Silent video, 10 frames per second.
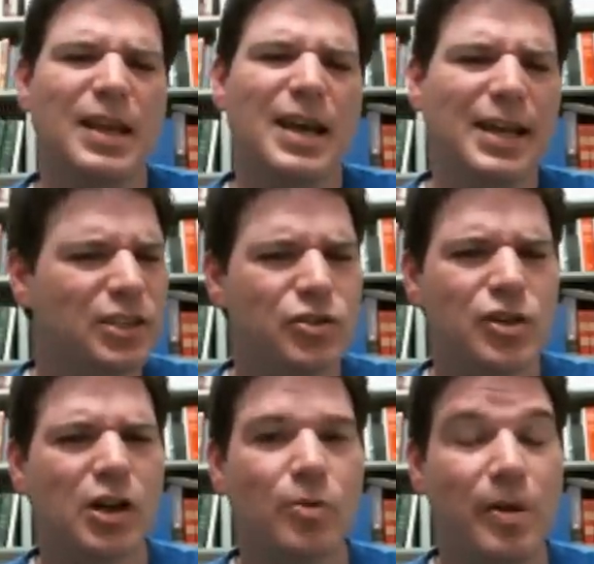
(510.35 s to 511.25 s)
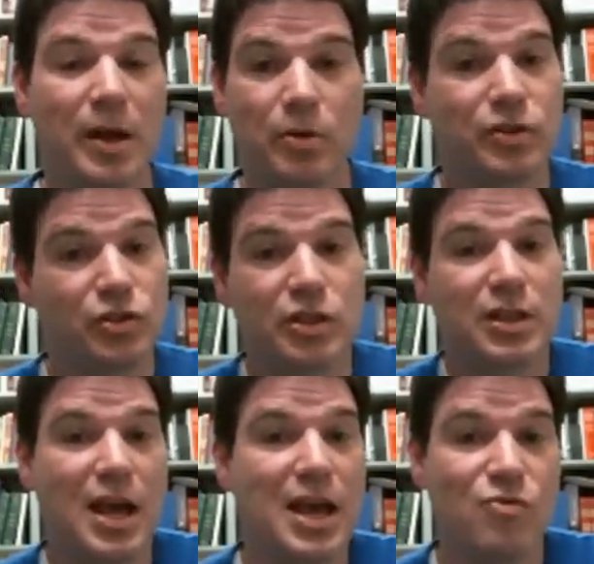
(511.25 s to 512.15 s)
An exegetical paper is just
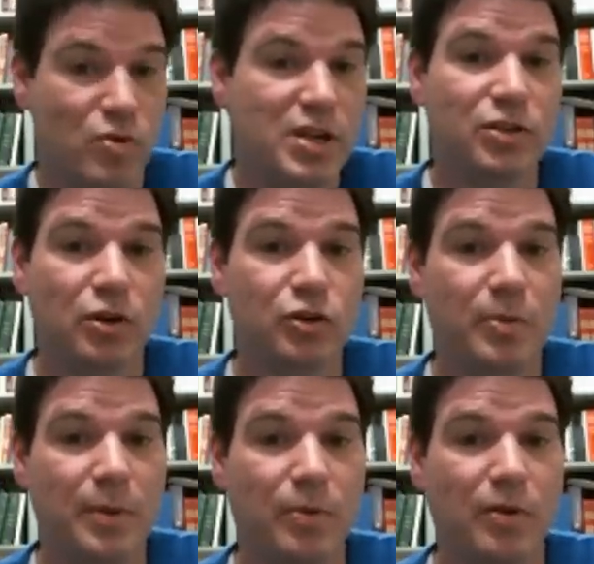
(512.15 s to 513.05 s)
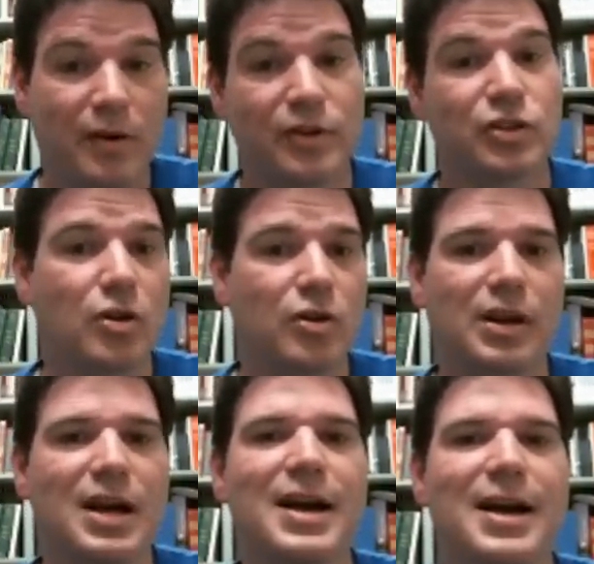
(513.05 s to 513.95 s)
a research paper of a certain
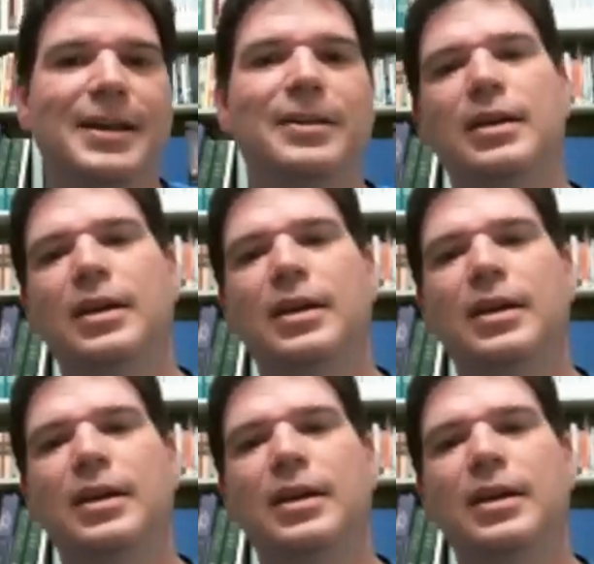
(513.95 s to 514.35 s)
kind.